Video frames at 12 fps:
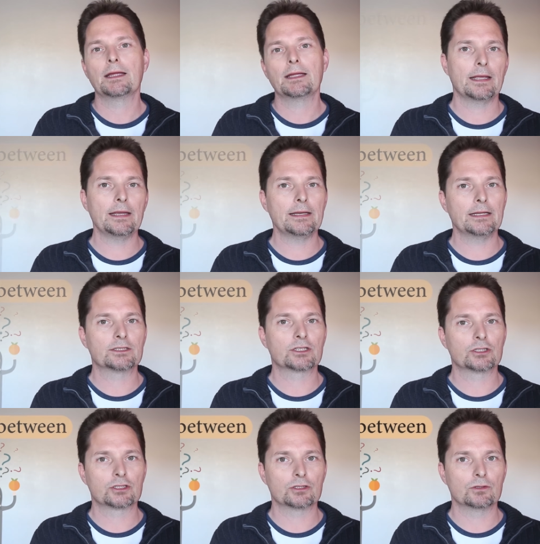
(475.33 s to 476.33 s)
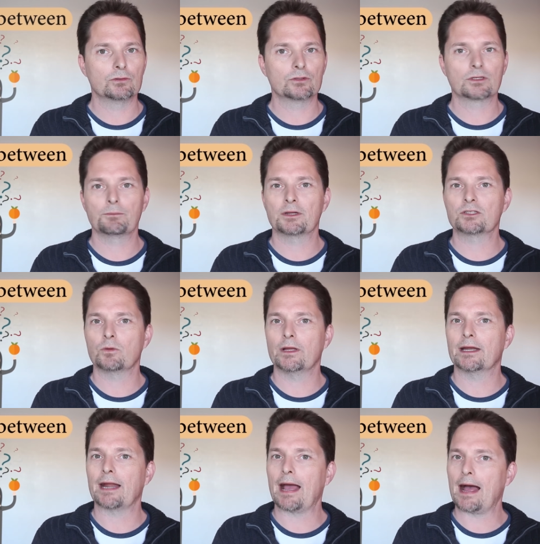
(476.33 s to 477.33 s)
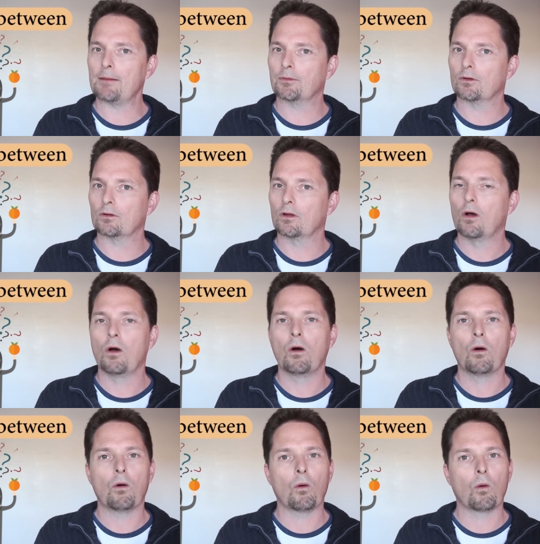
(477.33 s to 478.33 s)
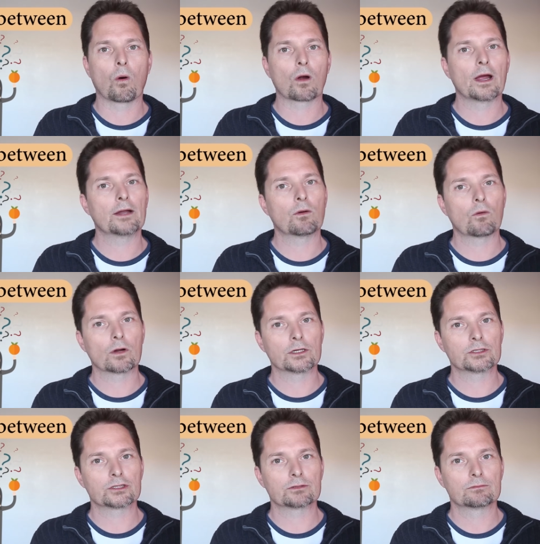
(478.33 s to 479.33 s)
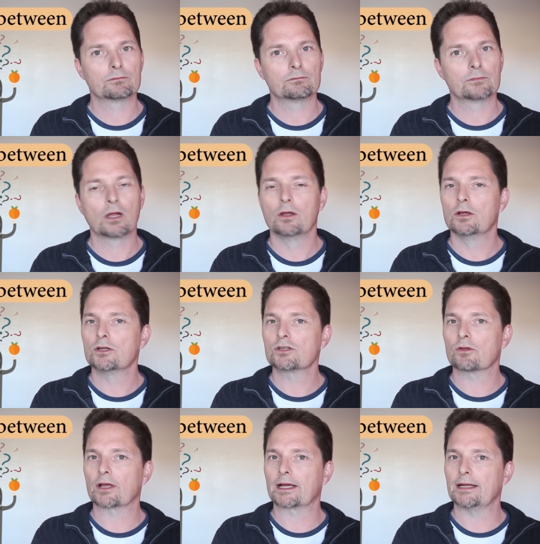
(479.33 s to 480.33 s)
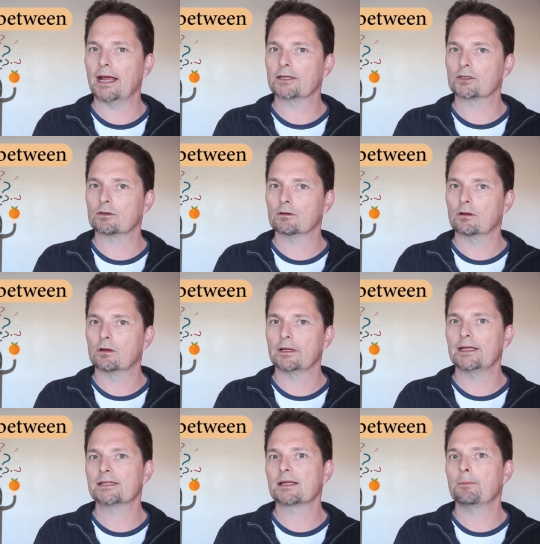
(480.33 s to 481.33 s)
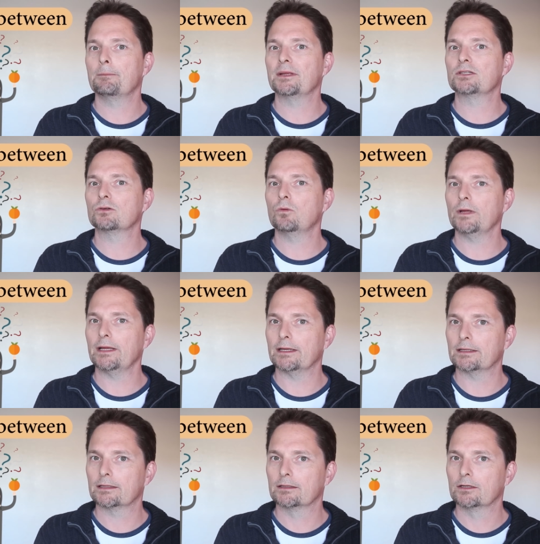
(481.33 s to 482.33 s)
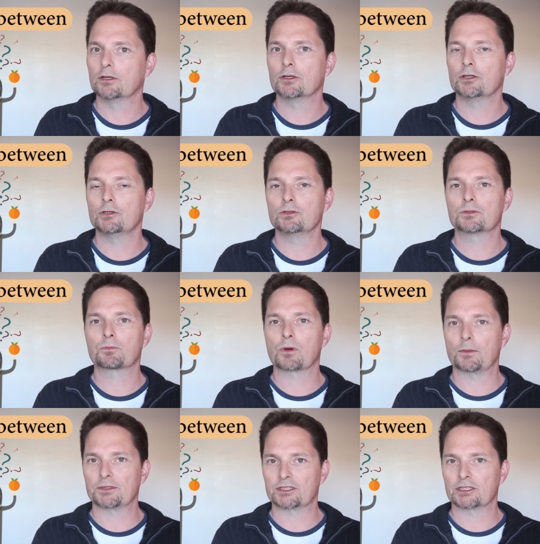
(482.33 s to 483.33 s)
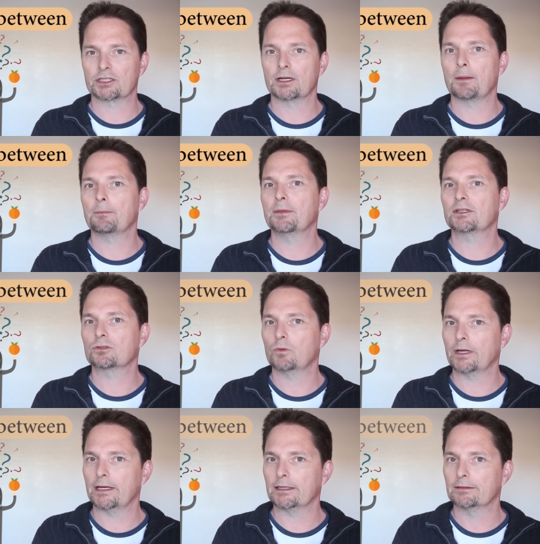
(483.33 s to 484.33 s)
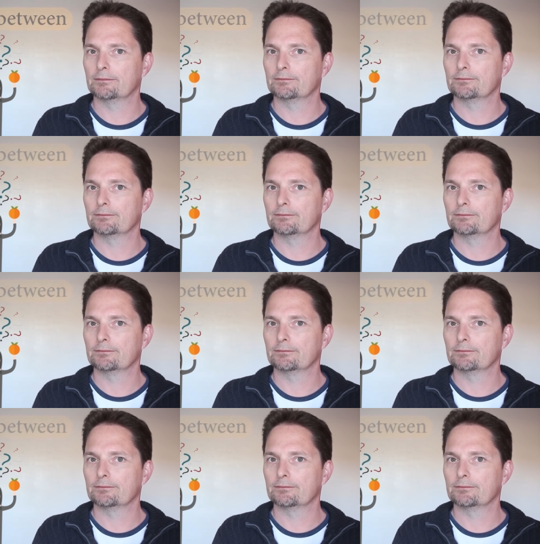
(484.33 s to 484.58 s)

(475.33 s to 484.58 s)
He needs to choose between an apple or an orange. So the connector is between. Use preposition between.